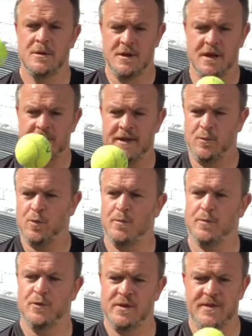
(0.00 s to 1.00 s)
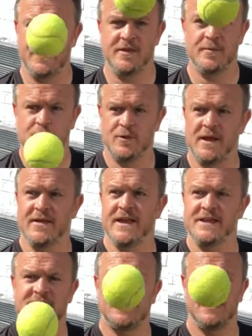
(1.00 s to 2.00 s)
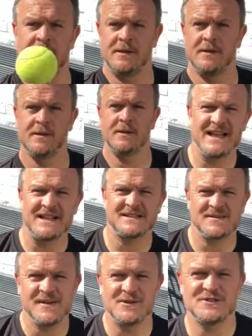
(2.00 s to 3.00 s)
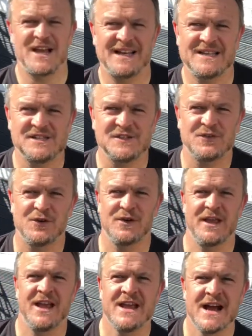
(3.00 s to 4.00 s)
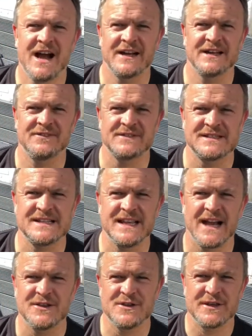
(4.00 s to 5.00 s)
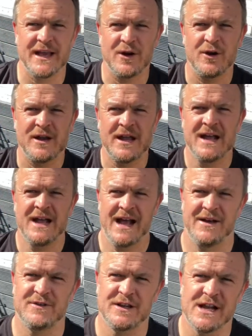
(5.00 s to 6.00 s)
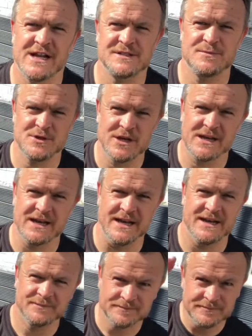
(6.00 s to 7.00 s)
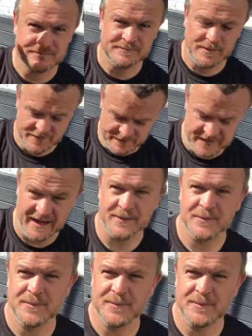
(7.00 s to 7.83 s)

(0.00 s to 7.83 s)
And then 1 ball and the other ball like this. That's some little challenges for you. I'd love to see how you get on having a go at some juggling. Bye for now.